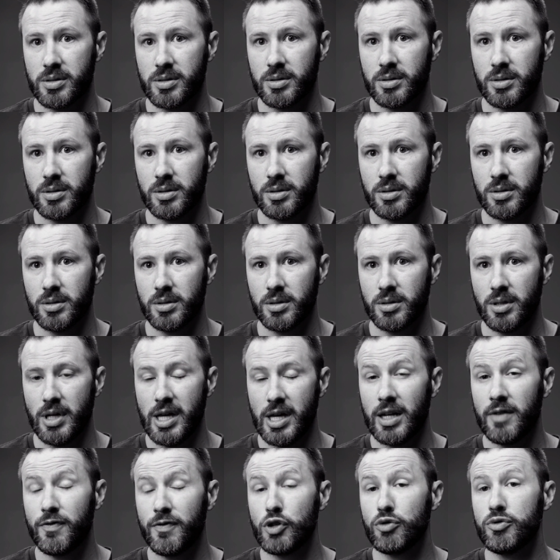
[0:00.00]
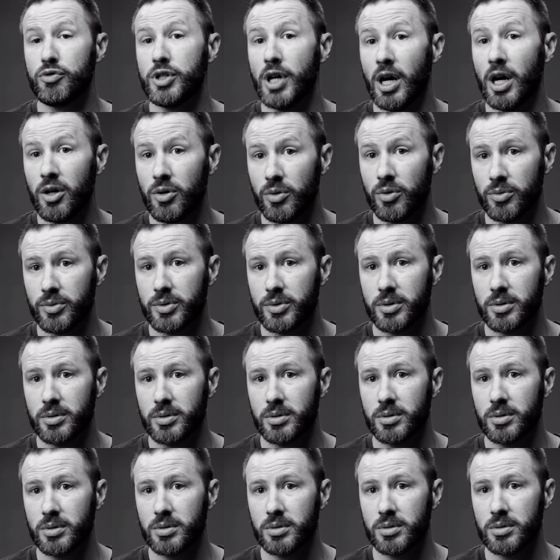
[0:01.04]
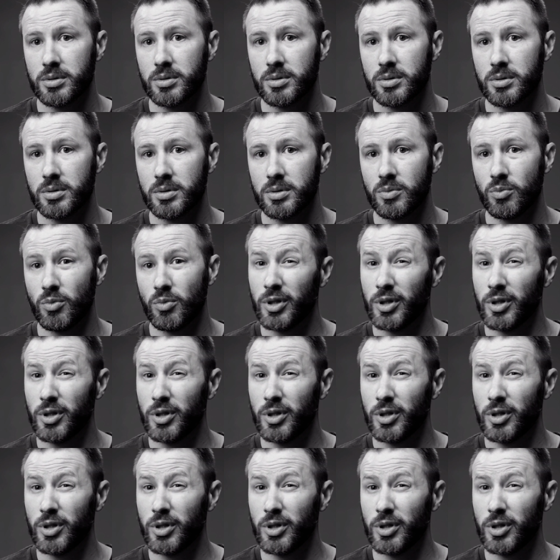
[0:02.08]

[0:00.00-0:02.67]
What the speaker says: And if you don't,